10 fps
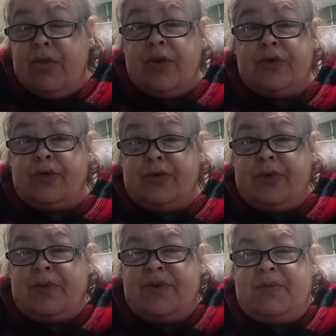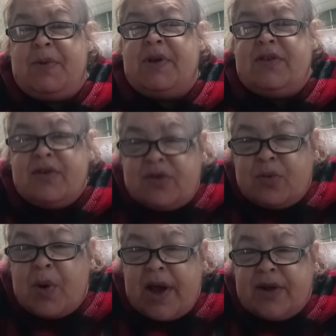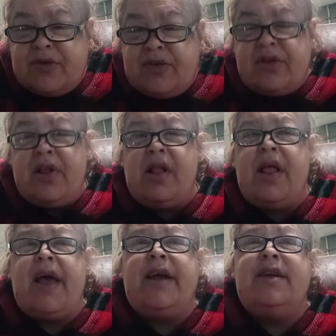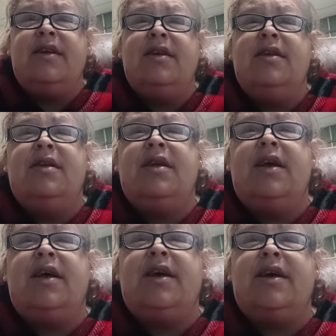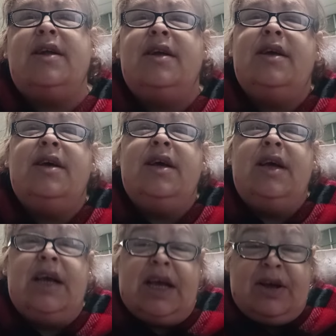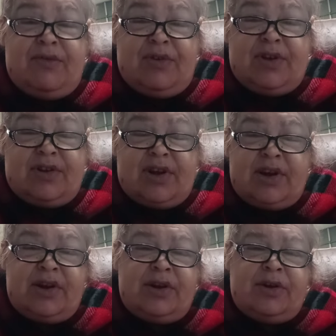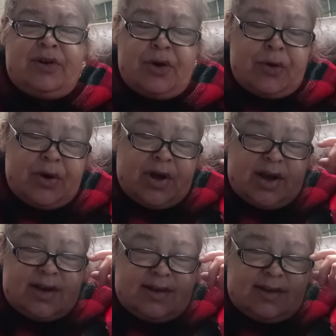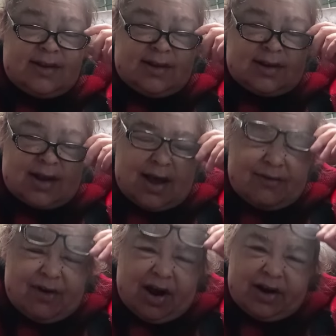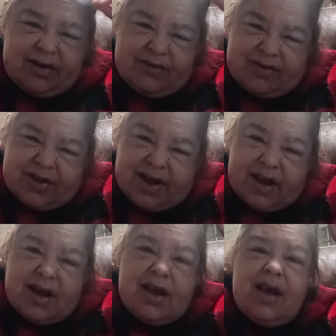the truth always makes its way into the light. And if you didn't notice, I've kind of like